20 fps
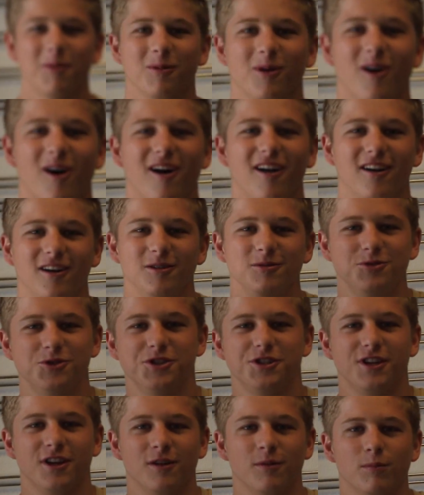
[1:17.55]
I'm Connor,
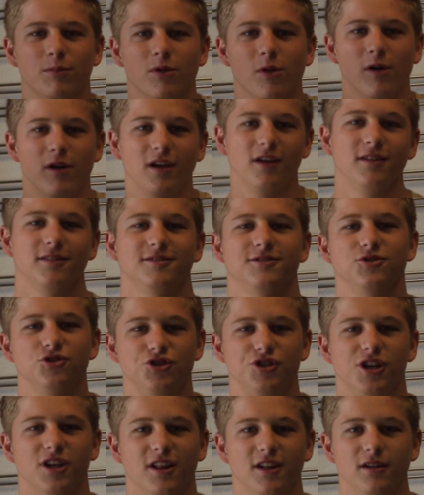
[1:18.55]
just an employee,
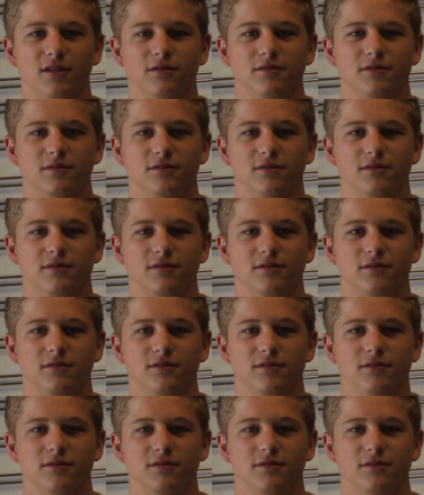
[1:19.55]
chilling.